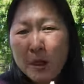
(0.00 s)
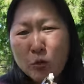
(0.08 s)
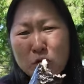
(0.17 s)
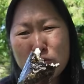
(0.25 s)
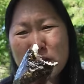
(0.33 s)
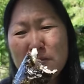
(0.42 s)

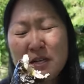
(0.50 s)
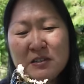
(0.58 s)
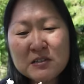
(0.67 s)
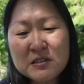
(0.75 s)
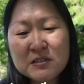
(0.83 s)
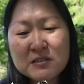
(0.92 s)
What really makes
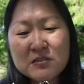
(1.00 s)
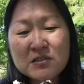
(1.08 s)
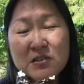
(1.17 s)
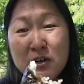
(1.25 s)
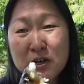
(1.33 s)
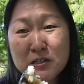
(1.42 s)
it is the
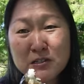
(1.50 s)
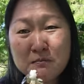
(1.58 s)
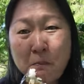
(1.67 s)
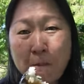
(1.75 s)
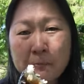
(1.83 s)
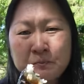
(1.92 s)
sauce.
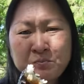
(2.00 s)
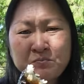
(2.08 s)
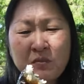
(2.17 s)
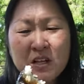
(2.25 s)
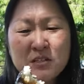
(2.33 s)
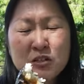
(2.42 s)

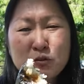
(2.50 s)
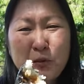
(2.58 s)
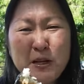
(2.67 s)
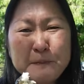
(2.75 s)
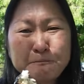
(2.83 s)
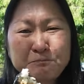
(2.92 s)
It's
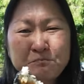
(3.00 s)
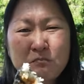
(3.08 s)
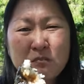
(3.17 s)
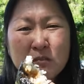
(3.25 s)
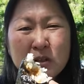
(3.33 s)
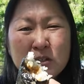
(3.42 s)
sweet
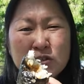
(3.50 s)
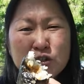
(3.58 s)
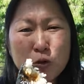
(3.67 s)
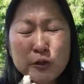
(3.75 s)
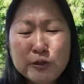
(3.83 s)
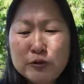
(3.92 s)

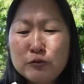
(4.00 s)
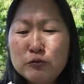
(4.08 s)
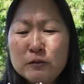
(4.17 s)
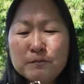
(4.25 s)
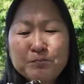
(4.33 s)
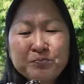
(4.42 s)
shoyu
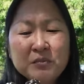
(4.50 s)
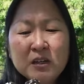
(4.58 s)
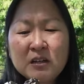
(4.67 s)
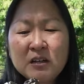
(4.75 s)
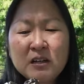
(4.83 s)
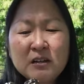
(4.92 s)

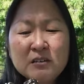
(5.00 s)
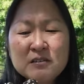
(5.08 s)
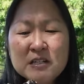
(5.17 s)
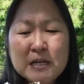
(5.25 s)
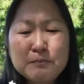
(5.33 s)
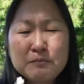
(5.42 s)

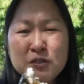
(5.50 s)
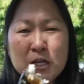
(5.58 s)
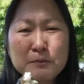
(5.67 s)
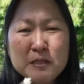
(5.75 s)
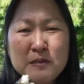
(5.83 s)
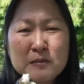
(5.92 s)
type
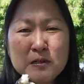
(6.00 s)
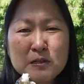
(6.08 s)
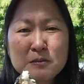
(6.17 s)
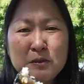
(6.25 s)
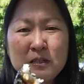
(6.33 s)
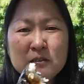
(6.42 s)
Japanese sauce, but